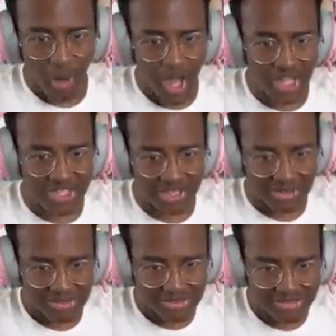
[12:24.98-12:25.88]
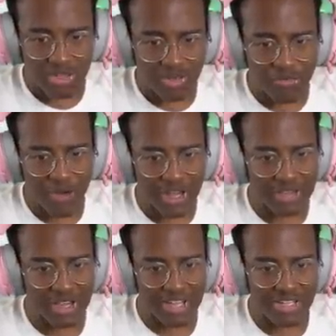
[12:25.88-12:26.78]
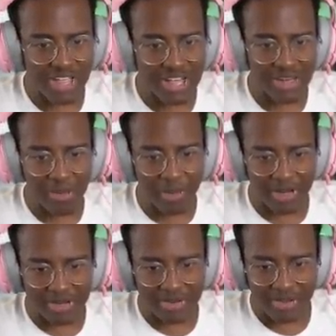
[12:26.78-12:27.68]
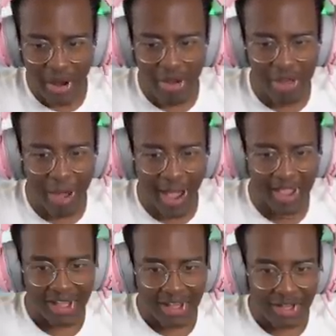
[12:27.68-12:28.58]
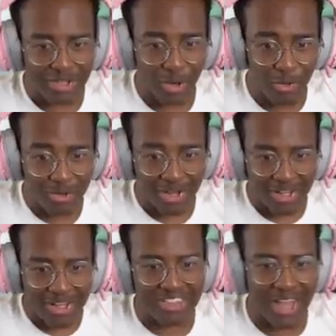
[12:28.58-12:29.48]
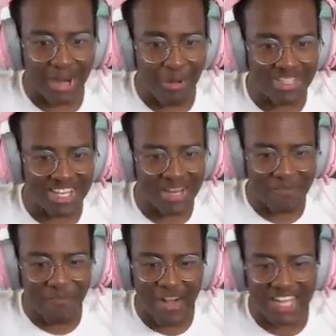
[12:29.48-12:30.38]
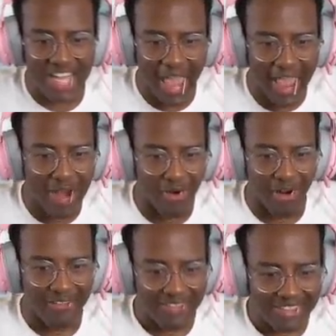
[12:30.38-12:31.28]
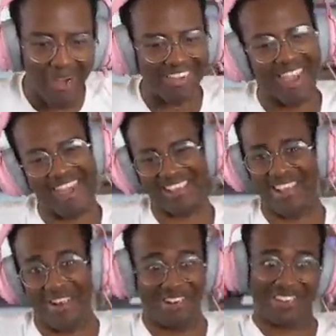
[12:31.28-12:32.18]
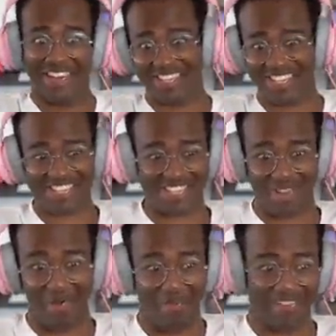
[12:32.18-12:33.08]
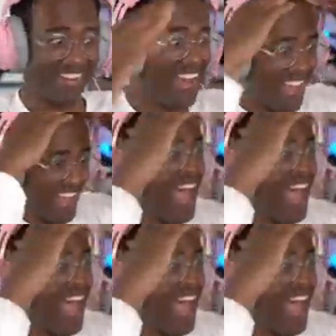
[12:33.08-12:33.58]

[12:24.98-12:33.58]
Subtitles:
What? What the fuck did I just end up in? Where am I? Dude, I thought I was in the fucking air. Okay, dude, this is stupid.